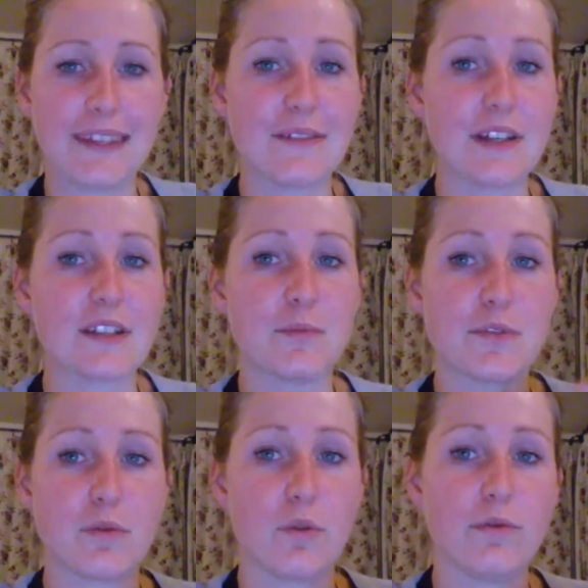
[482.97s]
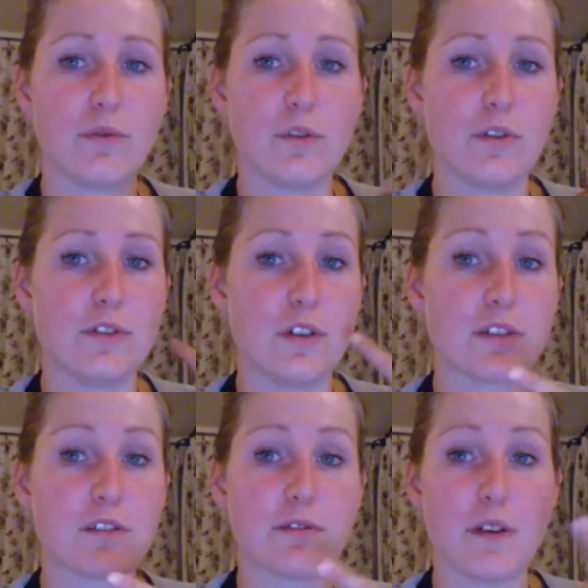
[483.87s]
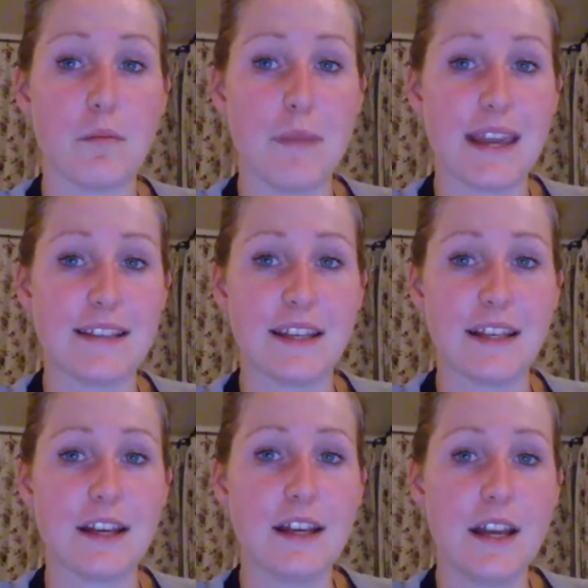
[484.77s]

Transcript: giving tips on raw foods, lots of amazing